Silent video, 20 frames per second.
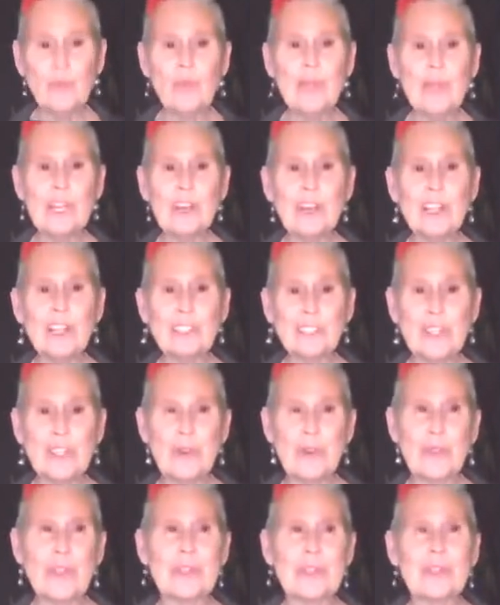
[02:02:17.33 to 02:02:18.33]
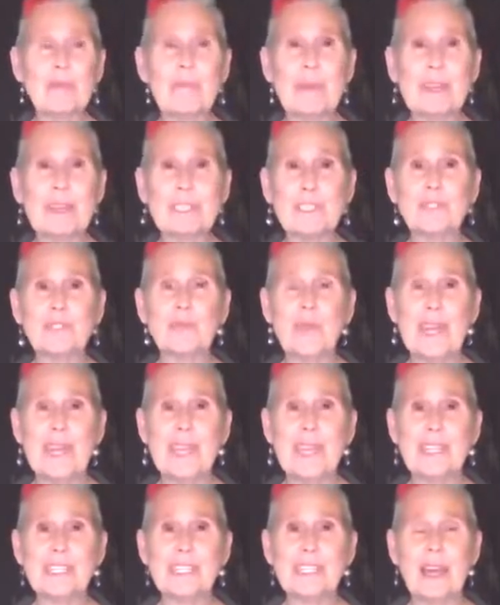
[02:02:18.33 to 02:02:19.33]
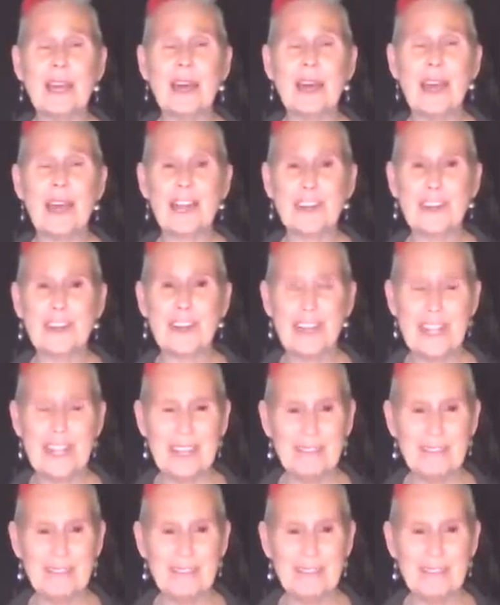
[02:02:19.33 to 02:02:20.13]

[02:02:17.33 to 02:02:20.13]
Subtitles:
We all know that the best way to honor